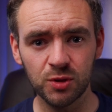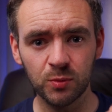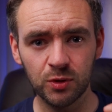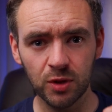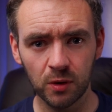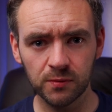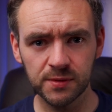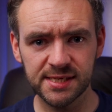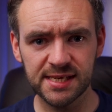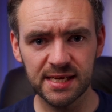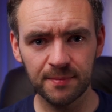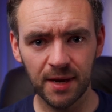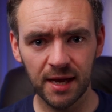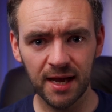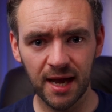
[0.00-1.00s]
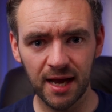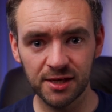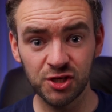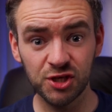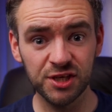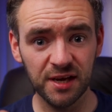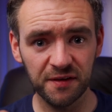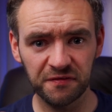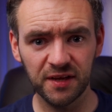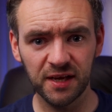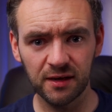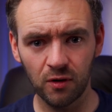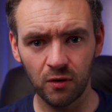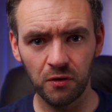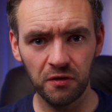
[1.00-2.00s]
you don't see my eyes
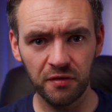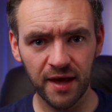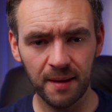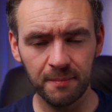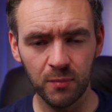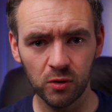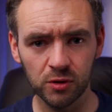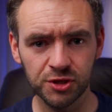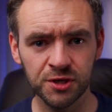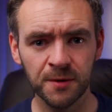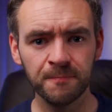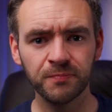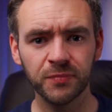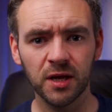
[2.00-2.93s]
shifting all that much.